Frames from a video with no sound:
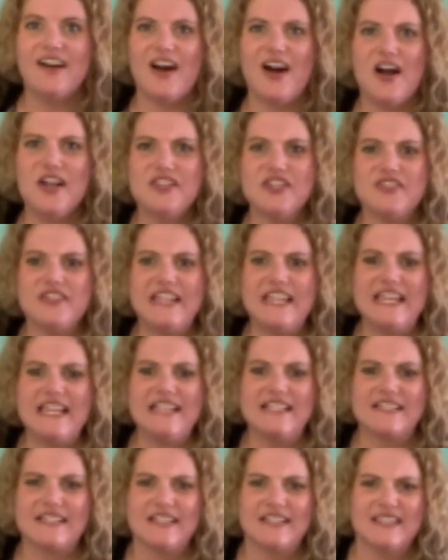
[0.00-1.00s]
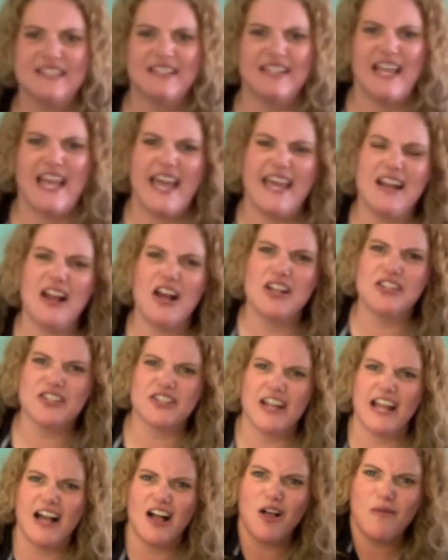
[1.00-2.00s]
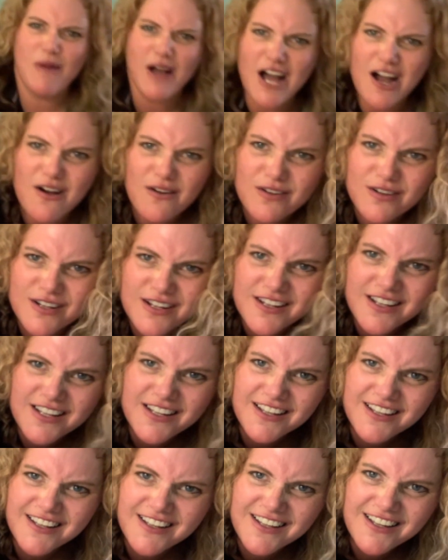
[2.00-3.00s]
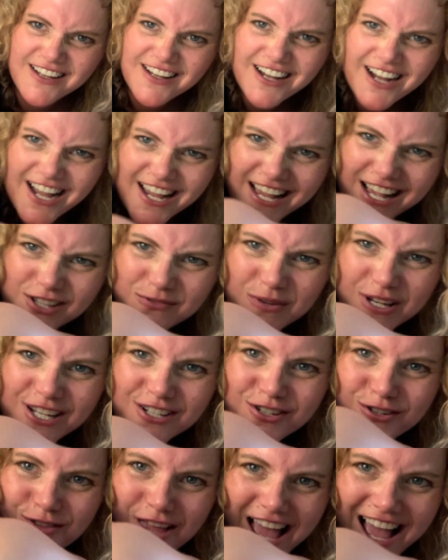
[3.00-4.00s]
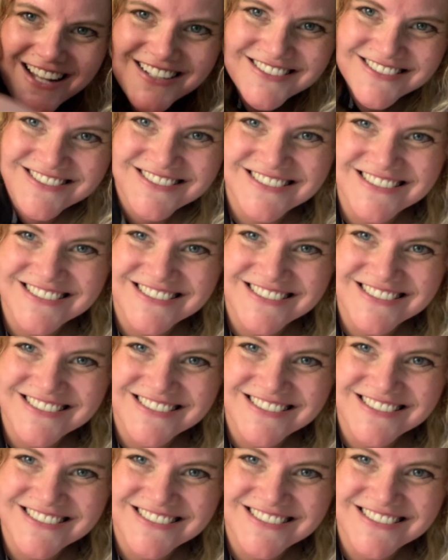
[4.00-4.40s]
on your knees, and on your elbow? I guess we could do that.